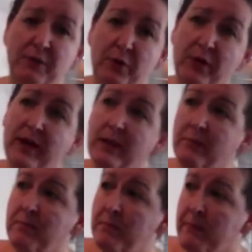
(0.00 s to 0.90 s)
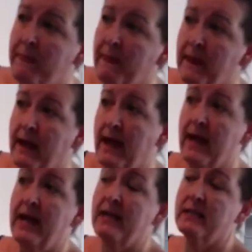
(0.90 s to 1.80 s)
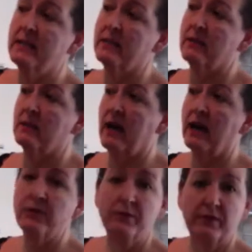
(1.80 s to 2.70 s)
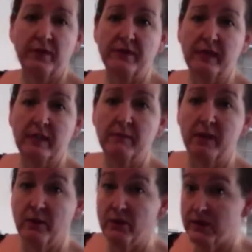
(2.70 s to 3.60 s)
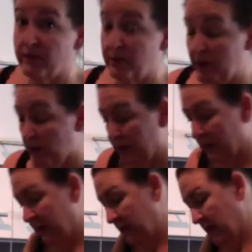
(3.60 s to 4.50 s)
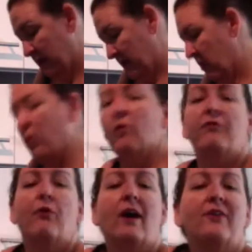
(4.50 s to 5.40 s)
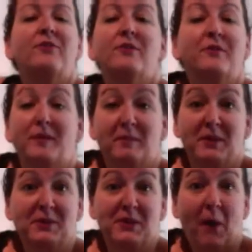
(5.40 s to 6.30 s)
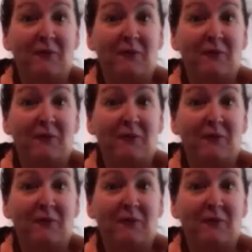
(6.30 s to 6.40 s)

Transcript: cream and one hundred fifty mils of milk or four hundred fifty mils of